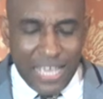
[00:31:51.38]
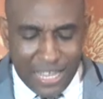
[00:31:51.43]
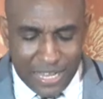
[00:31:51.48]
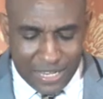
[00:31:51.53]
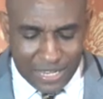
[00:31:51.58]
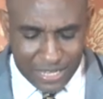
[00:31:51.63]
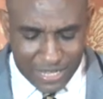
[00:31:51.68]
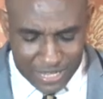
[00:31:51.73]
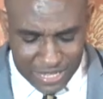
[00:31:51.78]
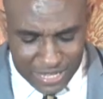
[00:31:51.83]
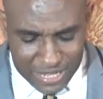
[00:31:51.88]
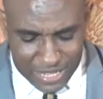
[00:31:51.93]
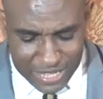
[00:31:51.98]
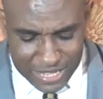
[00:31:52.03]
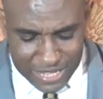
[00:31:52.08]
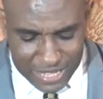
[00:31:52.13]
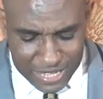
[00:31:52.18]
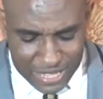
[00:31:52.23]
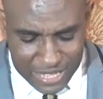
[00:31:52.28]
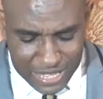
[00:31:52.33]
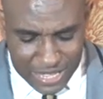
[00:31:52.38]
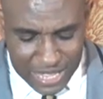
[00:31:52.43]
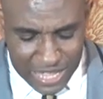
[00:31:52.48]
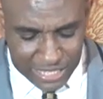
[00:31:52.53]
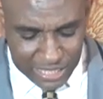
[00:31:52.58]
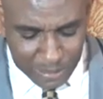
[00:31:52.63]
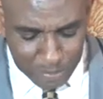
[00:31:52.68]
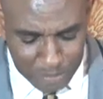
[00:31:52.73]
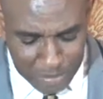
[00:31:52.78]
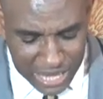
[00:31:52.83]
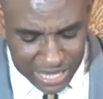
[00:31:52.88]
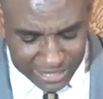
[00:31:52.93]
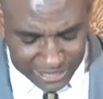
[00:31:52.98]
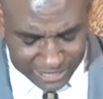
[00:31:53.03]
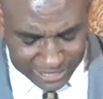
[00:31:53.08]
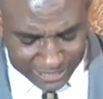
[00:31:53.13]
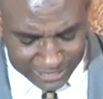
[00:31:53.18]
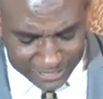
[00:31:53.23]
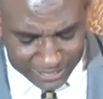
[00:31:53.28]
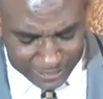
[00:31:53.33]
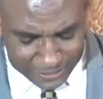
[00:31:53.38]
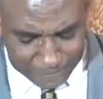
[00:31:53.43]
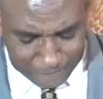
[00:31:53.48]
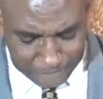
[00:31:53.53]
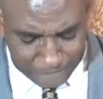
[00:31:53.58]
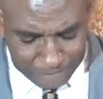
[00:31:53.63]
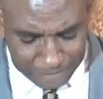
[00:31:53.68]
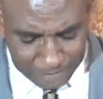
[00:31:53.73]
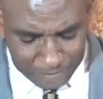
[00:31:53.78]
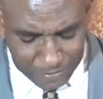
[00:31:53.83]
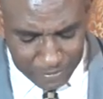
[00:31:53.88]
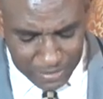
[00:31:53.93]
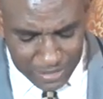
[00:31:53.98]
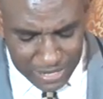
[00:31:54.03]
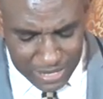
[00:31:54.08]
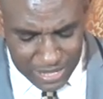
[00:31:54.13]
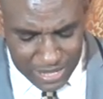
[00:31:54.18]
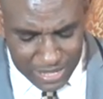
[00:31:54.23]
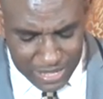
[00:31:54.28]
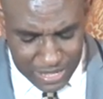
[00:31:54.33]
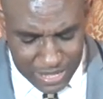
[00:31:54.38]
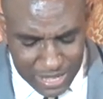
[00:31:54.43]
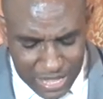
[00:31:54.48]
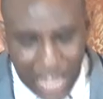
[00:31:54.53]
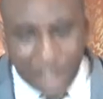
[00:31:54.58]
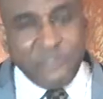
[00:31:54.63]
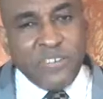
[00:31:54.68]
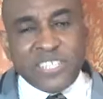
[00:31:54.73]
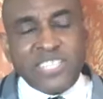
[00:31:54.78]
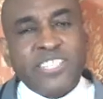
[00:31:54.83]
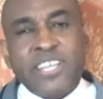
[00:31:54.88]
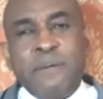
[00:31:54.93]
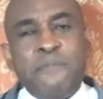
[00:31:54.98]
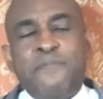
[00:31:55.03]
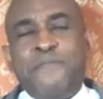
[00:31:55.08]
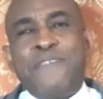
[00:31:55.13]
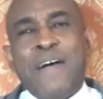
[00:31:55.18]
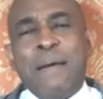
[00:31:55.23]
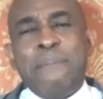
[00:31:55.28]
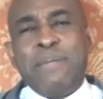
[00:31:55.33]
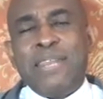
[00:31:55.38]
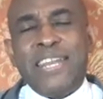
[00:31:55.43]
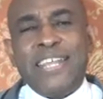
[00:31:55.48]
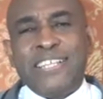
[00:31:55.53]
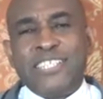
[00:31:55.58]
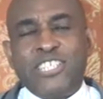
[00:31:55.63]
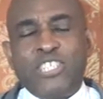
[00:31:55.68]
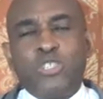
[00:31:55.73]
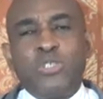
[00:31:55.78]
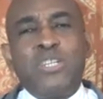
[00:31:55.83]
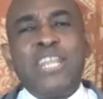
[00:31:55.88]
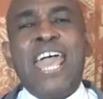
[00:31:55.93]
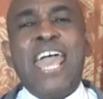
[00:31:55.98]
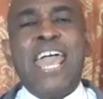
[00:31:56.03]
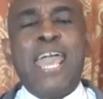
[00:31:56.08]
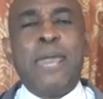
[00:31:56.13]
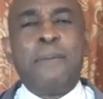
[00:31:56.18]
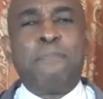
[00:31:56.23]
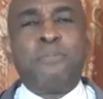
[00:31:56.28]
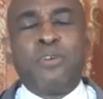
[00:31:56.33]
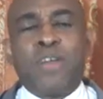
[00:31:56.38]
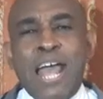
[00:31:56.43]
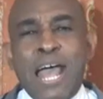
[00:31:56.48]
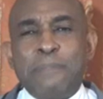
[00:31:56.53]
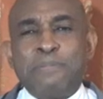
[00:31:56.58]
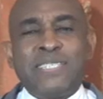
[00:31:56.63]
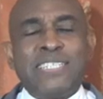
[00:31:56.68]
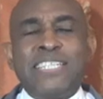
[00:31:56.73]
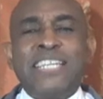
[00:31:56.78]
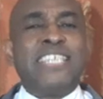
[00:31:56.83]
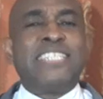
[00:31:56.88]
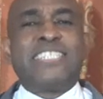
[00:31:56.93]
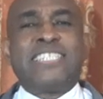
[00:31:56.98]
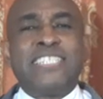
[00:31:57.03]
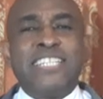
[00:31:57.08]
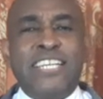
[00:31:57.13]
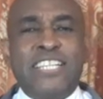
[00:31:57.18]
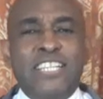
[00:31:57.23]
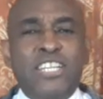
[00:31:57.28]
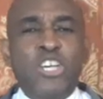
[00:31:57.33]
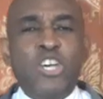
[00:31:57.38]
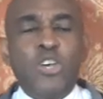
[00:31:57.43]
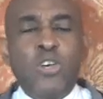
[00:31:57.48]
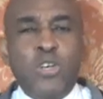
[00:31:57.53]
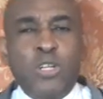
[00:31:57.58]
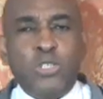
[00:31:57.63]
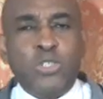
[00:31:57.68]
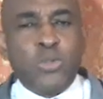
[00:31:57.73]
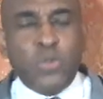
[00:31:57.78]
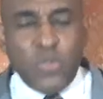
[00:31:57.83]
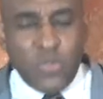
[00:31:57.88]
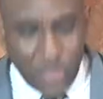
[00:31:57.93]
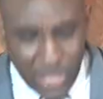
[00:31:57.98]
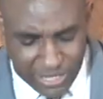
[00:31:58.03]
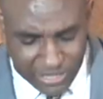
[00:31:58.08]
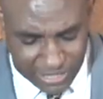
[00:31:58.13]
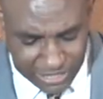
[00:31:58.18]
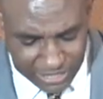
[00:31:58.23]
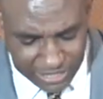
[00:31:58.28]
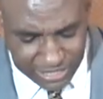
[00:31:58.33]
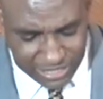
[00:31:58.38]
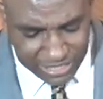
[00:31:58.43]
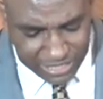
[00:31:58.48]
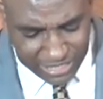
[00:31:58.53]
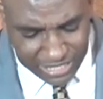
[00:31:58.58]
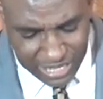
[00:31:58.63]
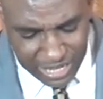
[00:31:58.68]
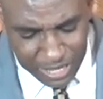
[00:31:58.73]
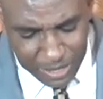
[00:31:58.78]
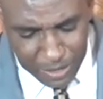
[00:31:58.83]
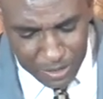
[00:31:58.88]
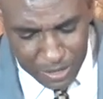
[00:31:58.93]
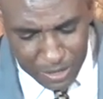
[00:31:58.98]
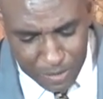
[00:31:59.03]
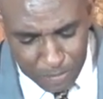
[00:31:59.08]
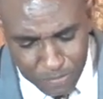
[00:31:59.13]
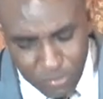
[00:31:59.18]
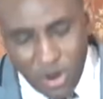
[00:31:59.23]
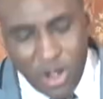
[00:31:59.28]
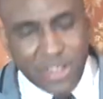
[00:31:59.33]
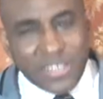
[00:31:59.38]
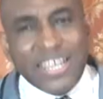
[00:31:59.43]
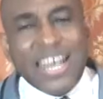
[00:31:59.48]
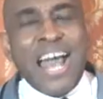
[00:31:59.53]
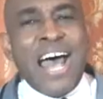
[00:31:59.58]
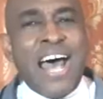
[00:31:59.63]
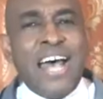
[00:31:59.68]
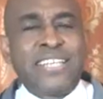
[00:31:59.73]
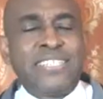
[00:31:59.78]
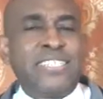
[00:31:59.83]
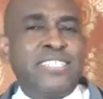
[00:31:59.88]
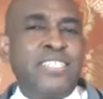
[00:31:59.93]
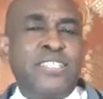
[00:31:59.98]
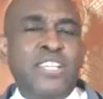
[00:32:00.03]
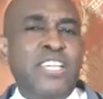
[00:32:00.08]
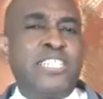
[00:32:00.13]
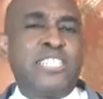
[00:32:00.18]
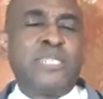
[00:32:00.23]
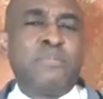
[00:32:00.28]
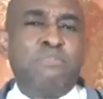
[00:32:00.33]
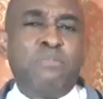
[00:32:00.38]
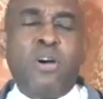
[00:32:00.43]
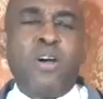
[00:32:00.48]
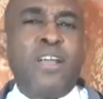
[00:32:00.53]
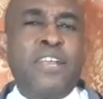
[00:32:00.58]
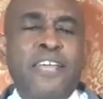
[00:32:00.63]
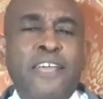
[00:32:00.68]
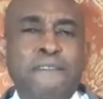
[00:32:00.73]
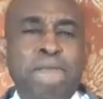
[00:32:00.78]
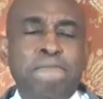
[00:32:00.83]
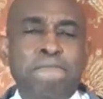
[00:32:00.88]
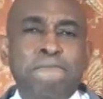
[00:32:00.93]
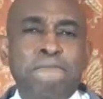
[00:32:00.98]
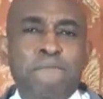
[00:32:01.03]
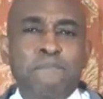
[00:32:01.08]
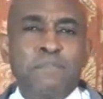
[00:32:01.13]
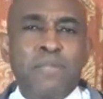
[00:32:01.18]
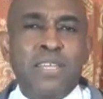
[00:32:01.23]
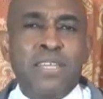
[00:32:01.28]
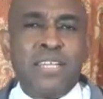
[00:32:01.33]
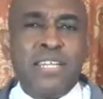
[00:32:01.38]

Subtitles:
in its midst. And for some families today, perhaps listening to this broadcast this morning,